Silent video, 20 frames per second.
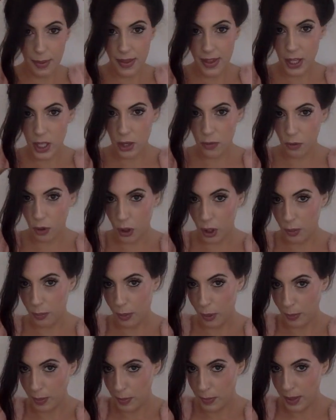but then you've got a
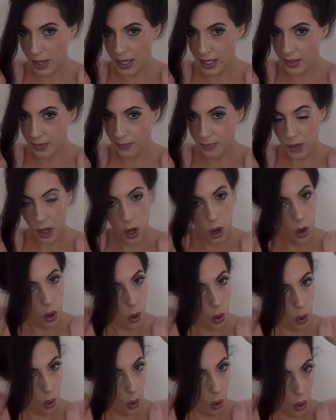bobby pin,
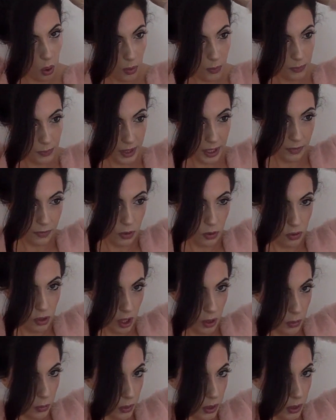or if you don't